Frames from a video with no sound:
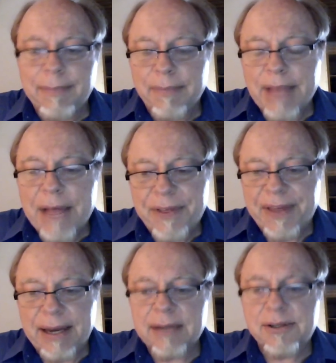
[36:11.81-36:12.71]
Not that
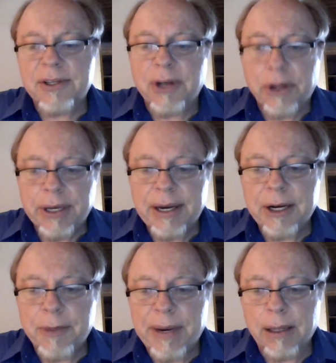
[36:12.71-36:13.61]
they necessarily
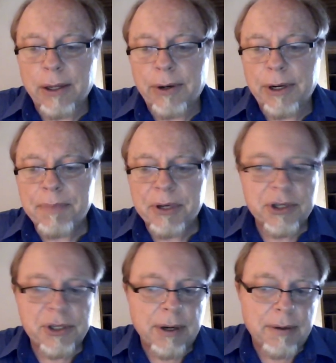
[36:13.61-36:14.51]
needed to be alerted, but
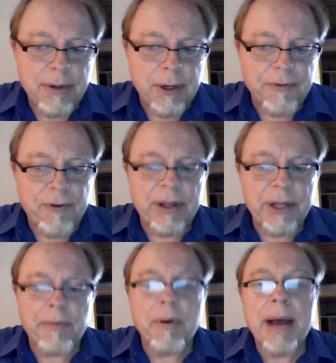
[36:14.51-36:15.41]
just a
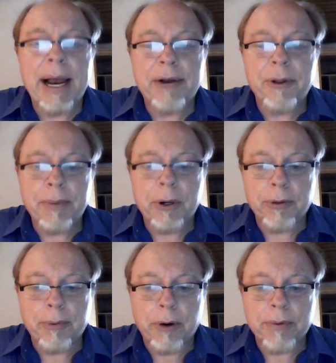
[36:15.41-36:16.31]
friendly reminder that
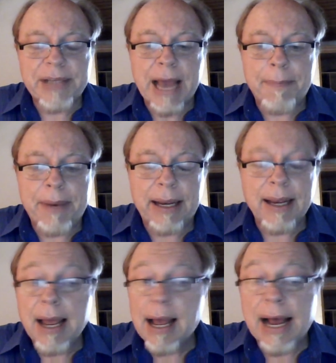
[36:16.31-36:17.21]
Bilderberg was happening.